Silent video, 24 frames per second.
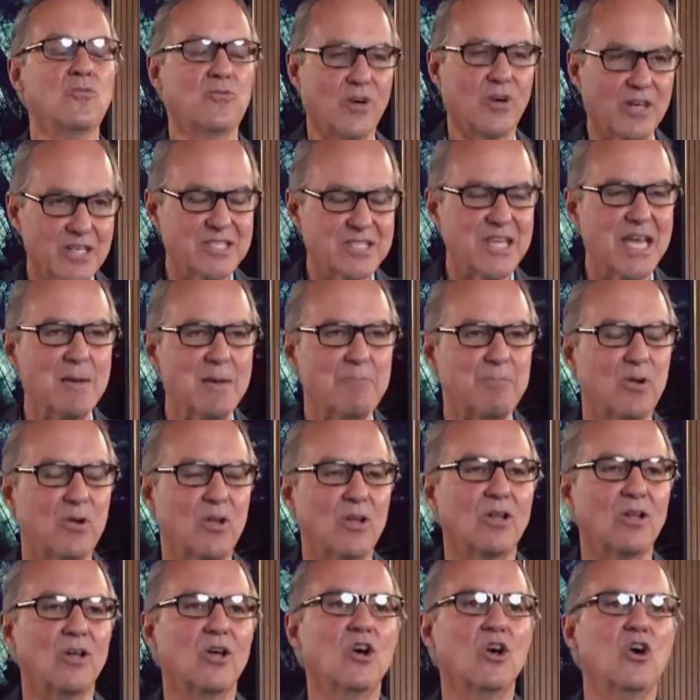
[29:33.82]
example,
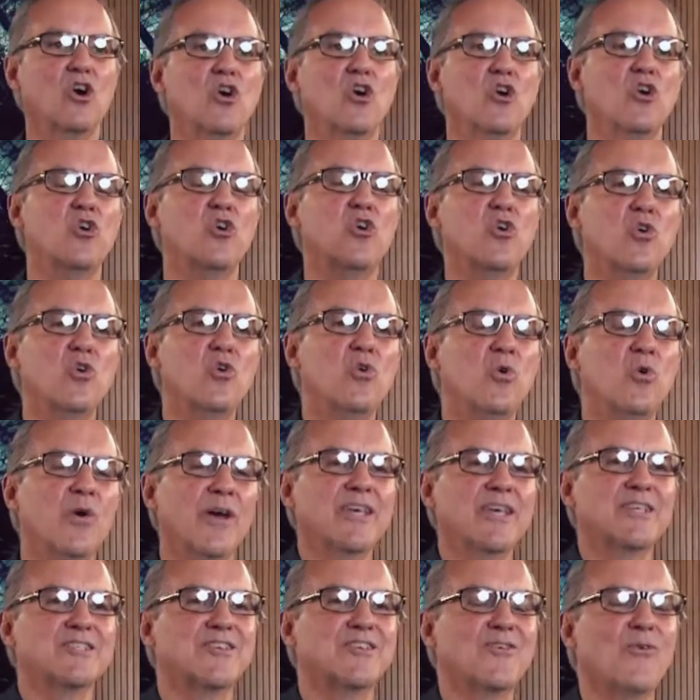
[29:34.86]
who
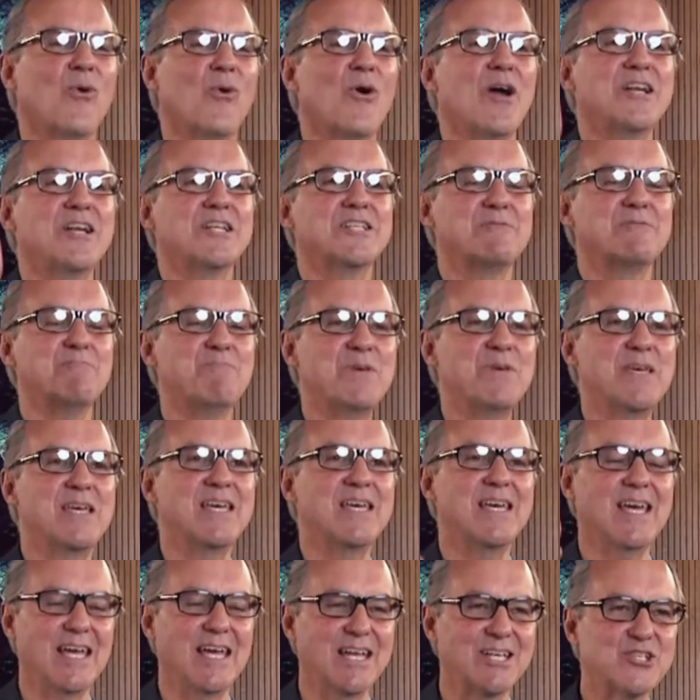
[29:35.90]
is going to be
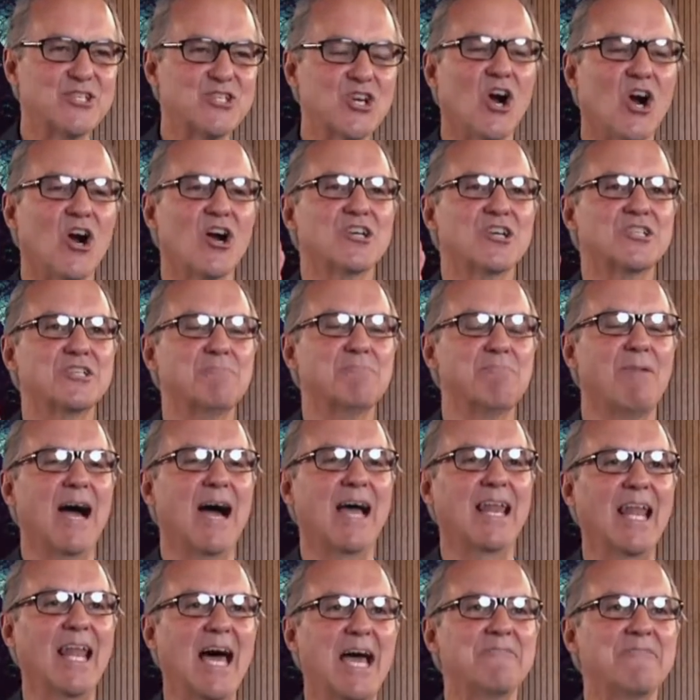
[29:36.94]
in charge of my
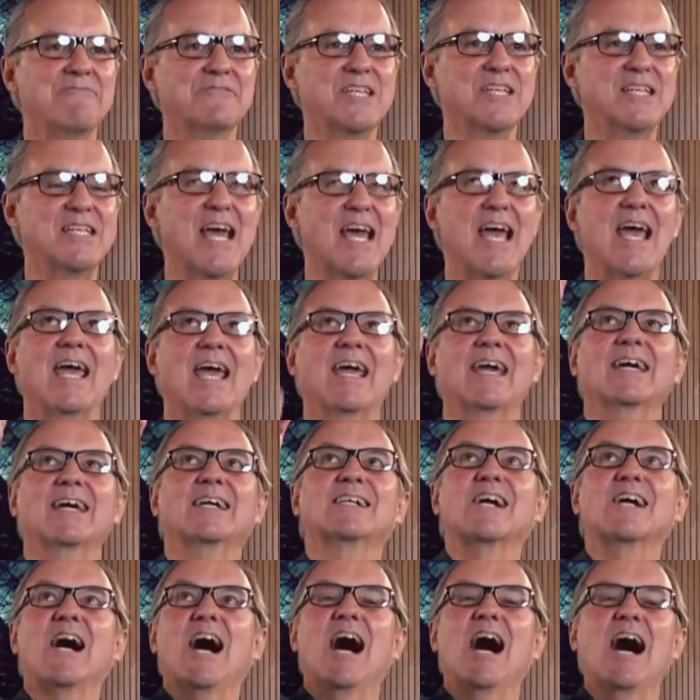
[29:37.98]
life today,
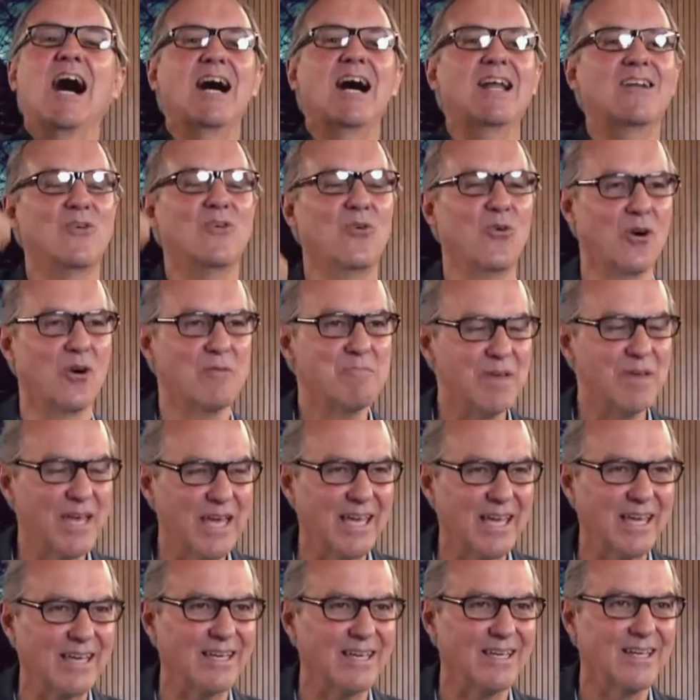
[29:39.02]
God or
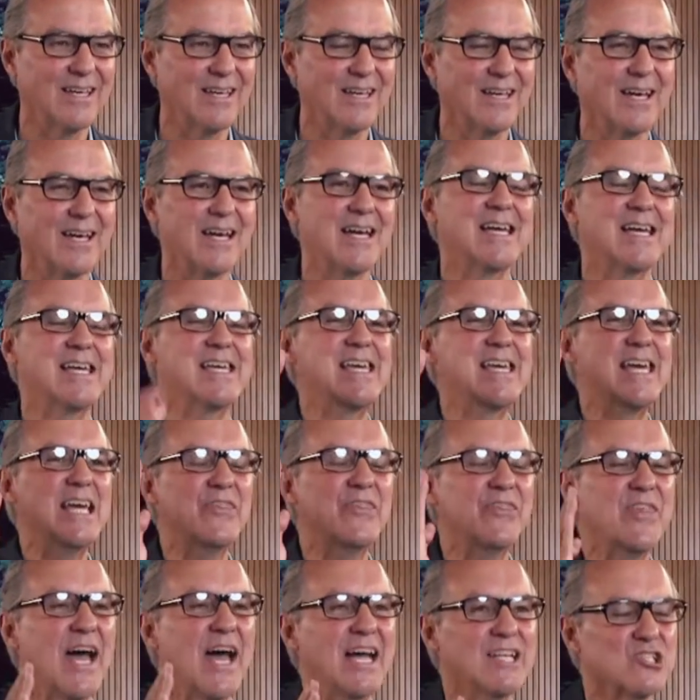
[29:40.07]
me?
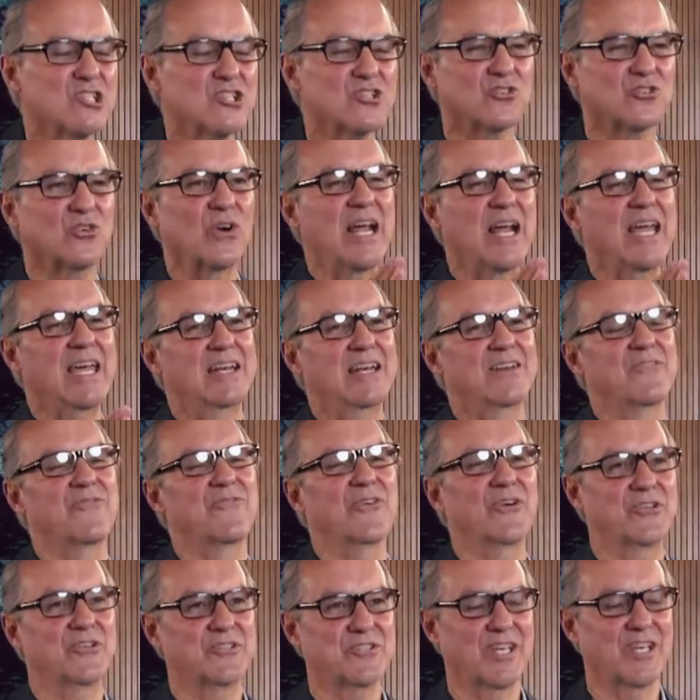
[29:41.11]
Get that straight
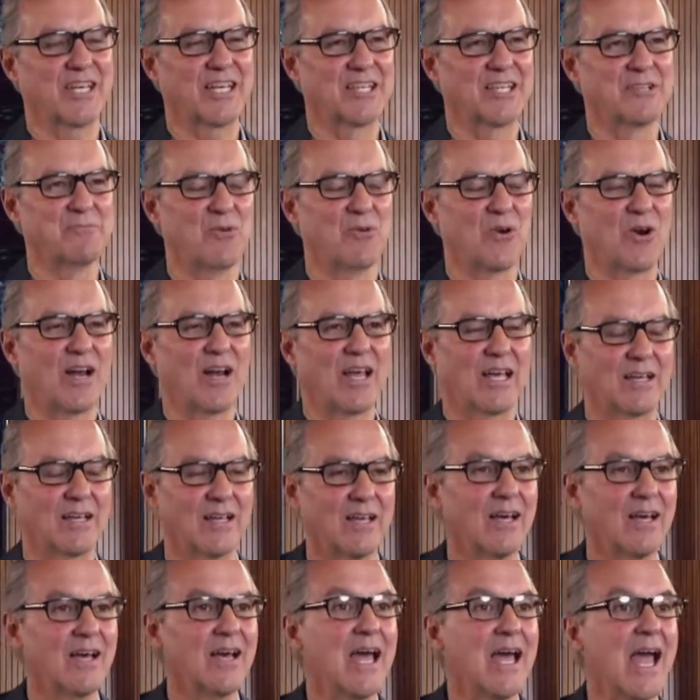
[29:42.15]
first thing in the morning.
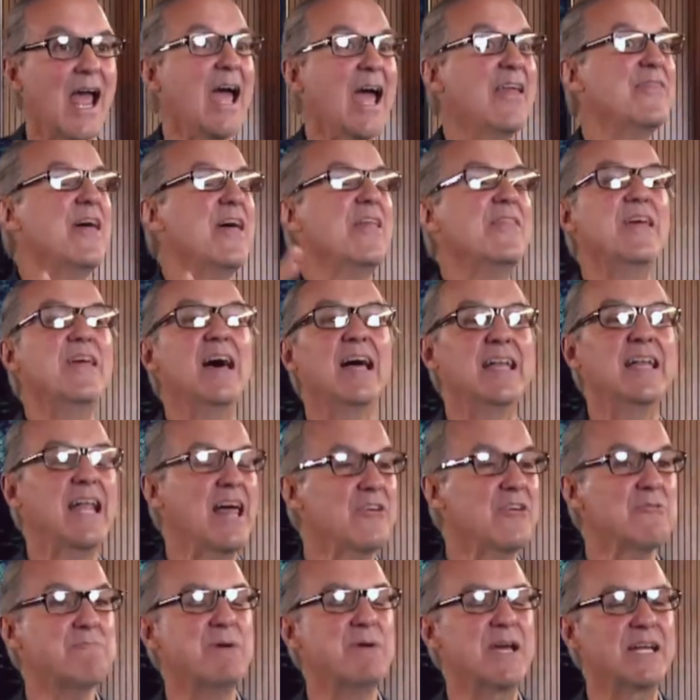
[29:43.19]
And then
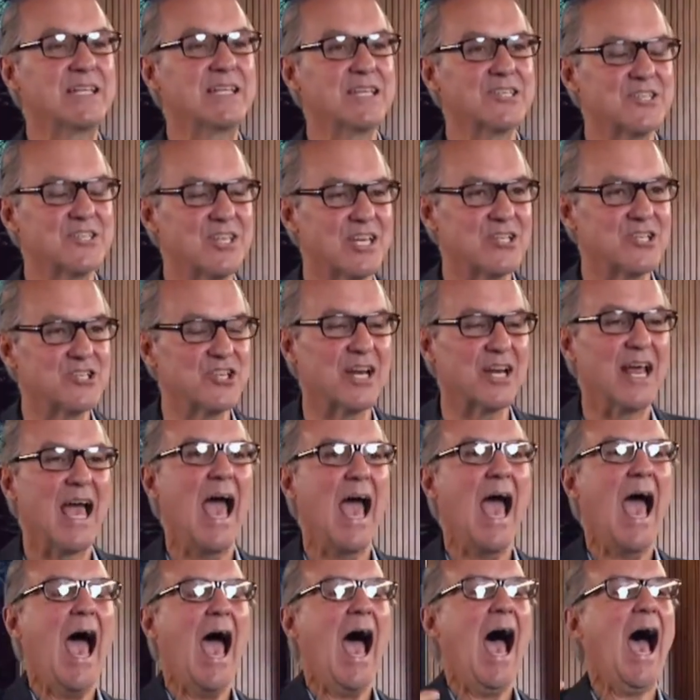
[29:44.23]
another big decision.
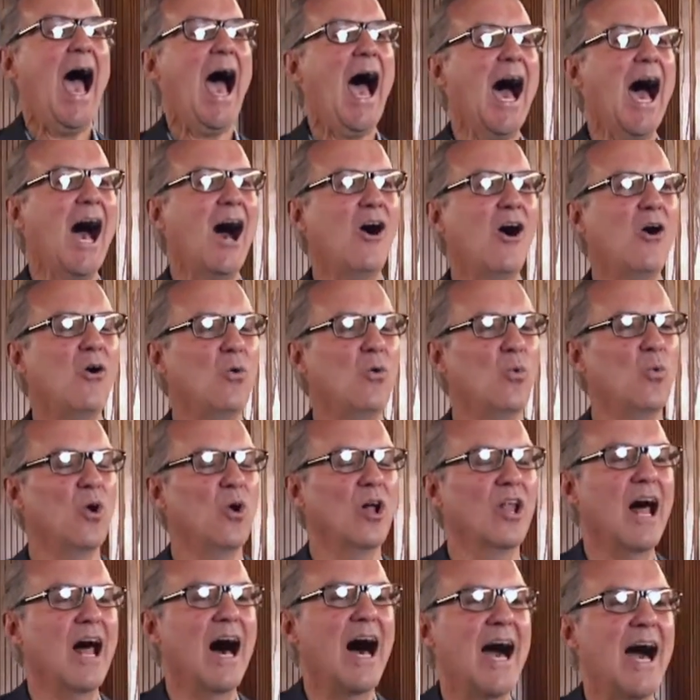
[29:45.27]
How
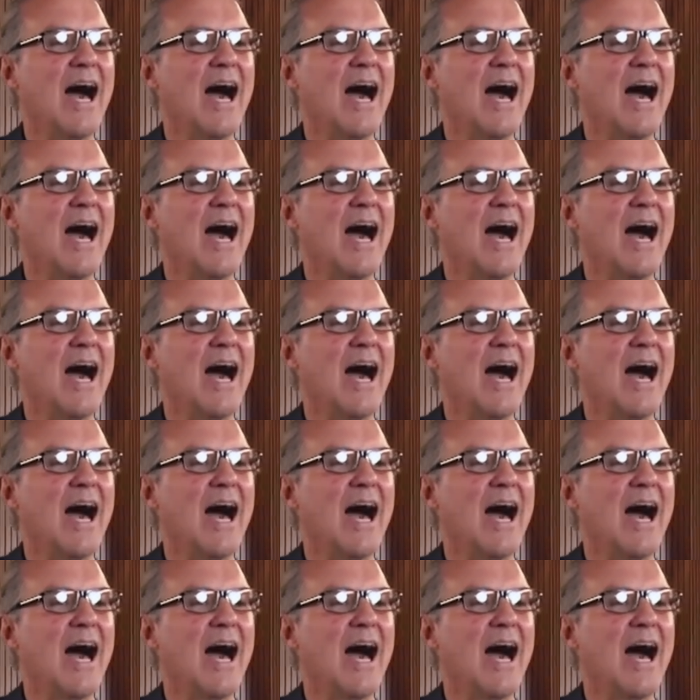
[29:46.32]
will I